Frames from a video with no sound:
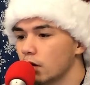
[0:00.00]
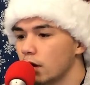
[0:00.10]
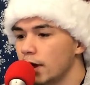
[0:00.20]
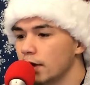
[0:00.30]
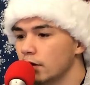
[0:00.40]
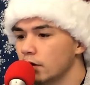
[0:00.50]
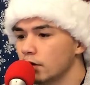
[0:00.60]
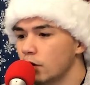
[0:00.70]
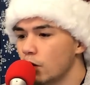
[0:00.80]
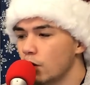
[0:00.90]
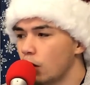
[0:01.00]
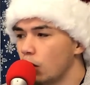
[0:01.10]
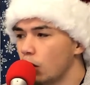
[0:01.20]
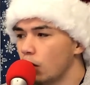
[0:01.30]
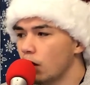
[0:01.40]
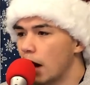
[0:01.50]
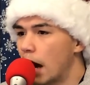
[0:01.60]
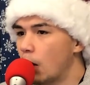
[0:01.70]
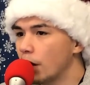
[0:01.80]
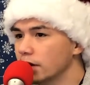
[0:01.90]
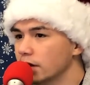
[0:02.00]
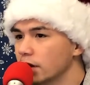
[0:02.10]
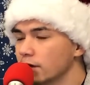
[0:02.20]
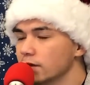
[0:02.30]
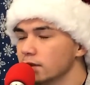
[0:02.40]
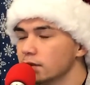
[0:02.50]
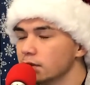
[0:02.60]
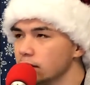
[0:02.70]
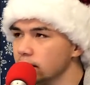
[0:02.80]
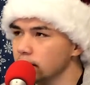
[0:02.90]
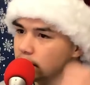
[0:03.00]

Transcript: didn't go all out on gifts.